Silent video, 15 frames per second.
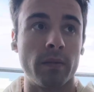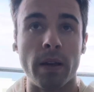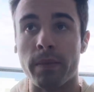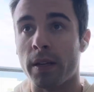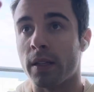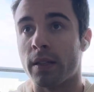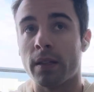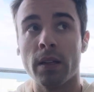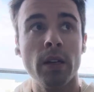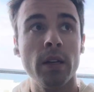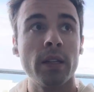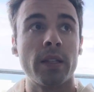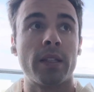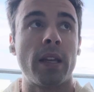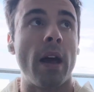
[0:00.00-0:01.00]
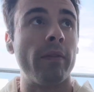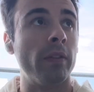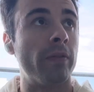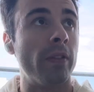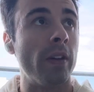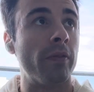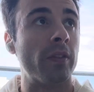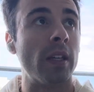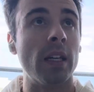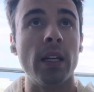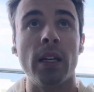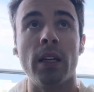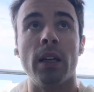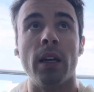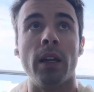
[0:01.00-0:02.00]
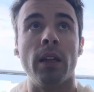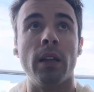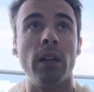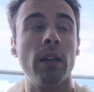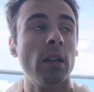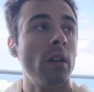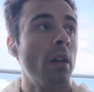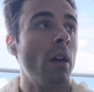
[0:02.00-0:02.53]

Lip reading: Maybe it's 7:15 and